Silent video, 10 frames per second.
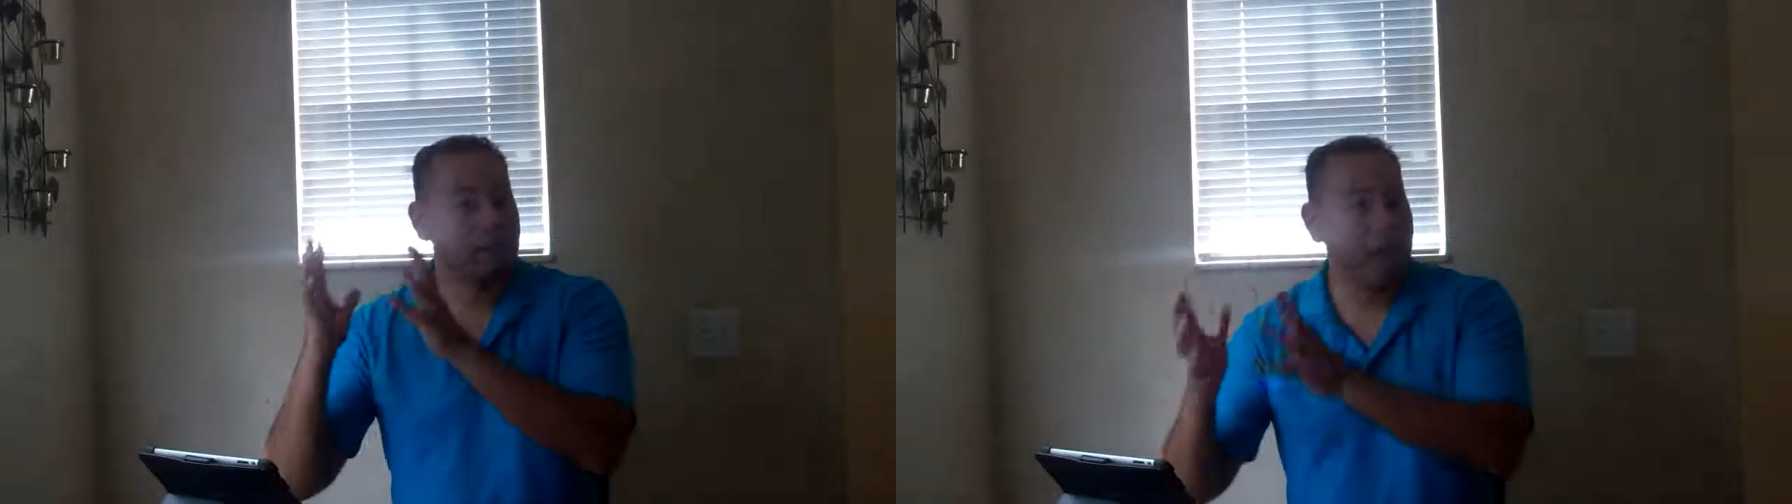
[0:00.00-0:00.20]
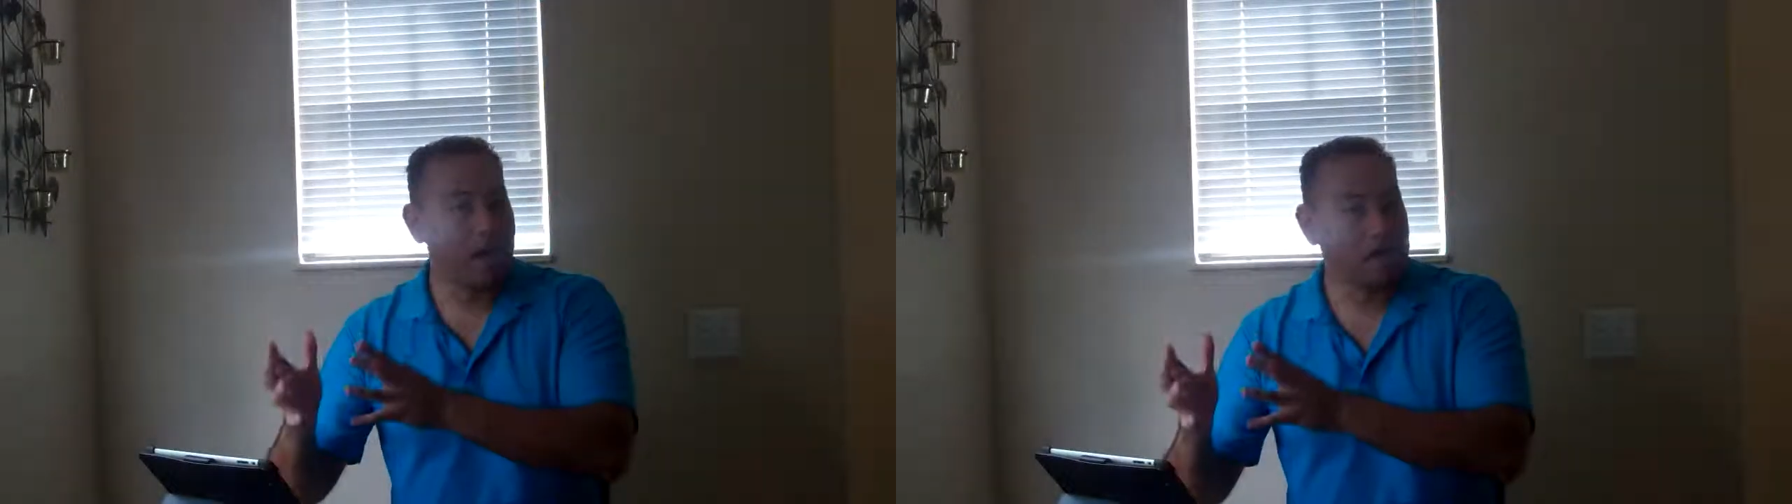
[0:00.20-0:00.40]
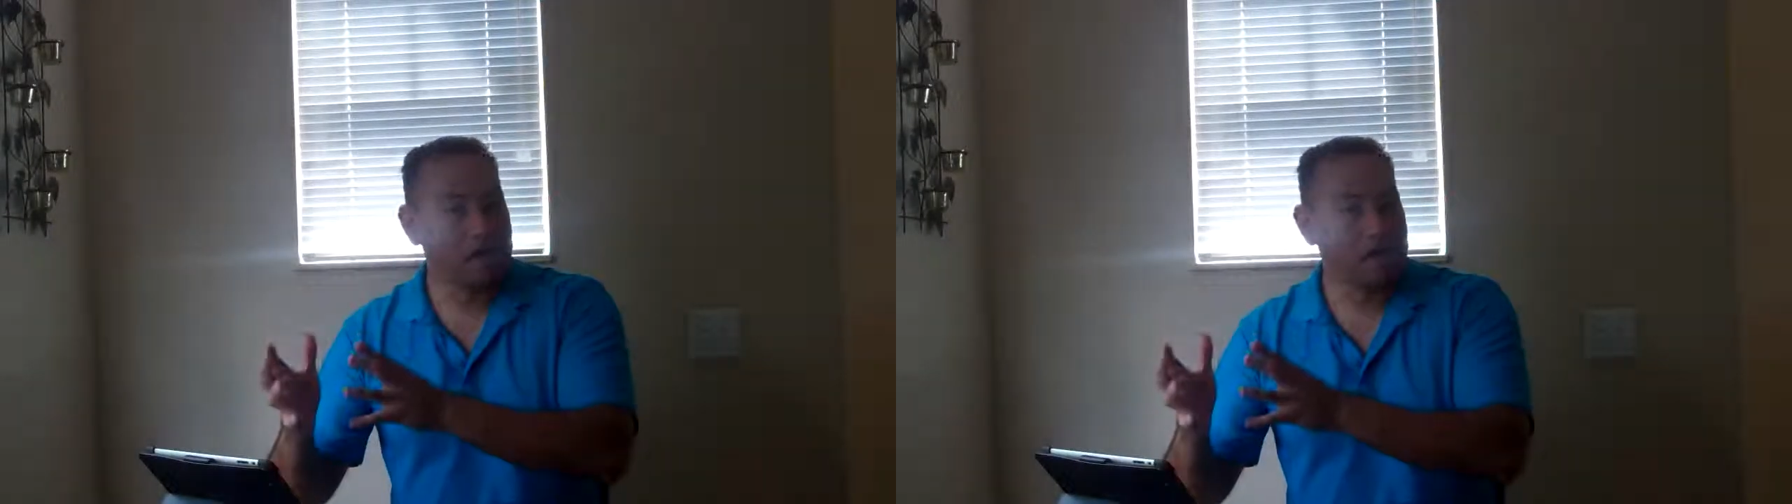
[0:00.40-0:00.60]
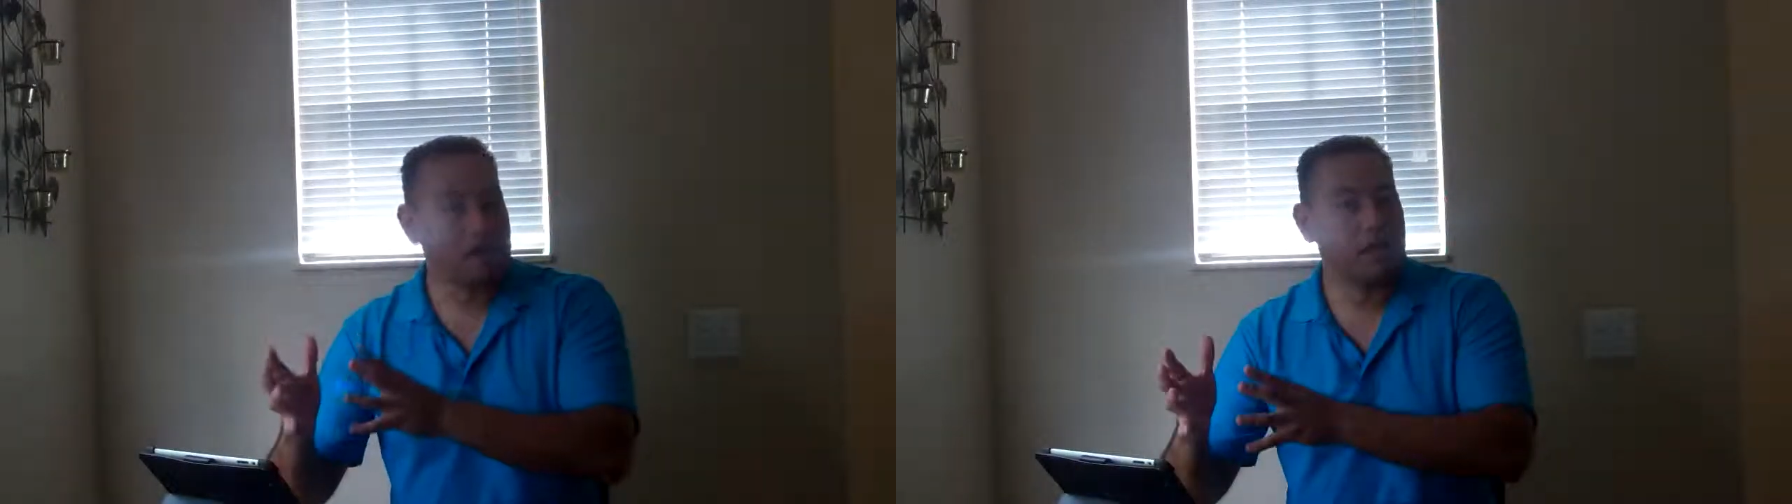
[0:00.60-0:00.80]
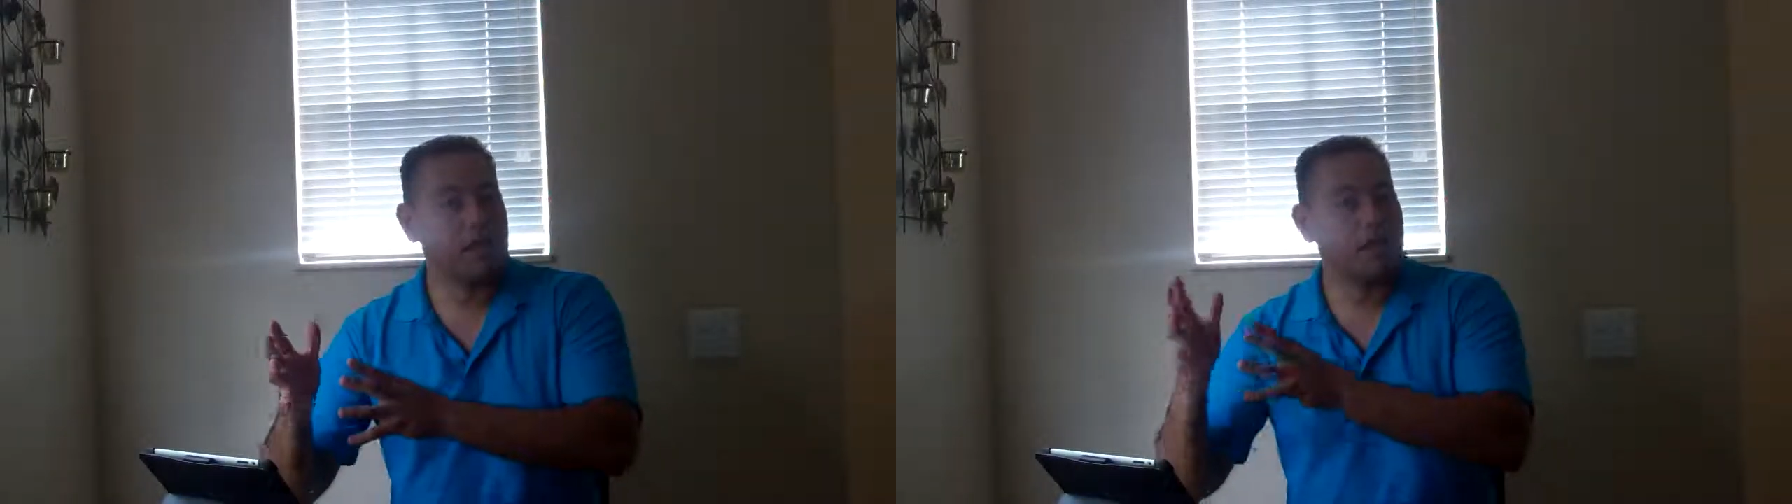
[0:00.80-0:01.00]
the
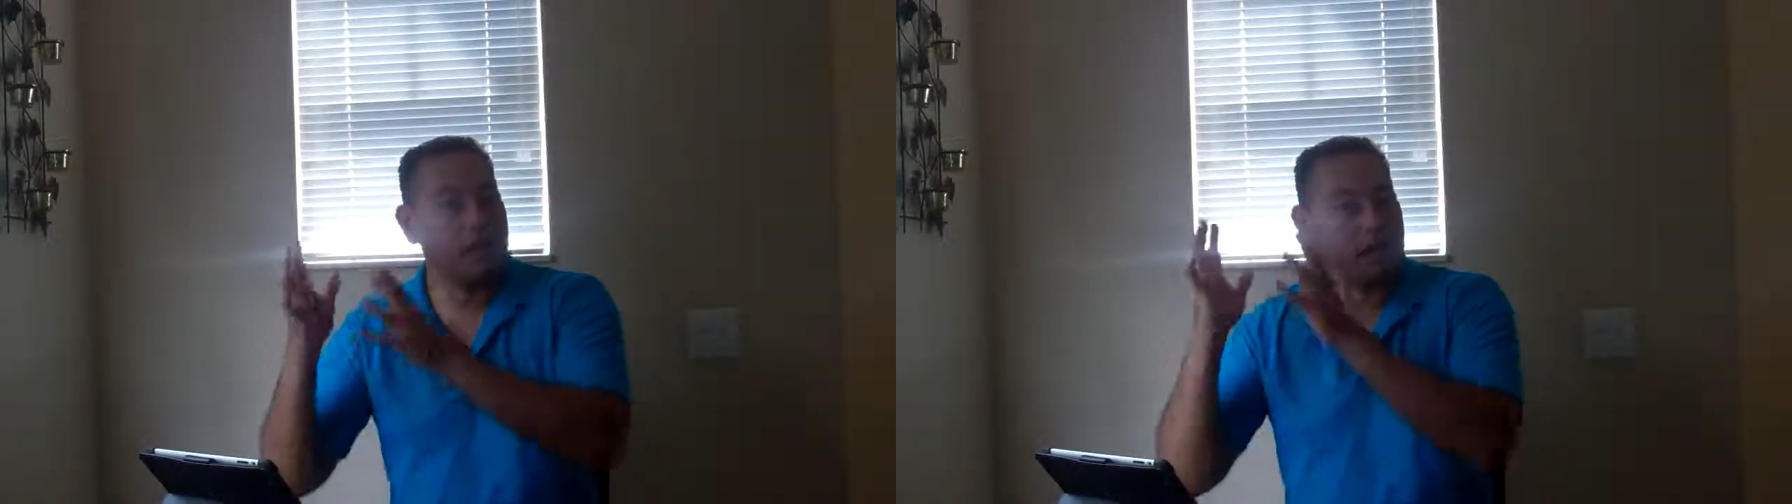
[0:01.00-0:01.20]
mountains, then you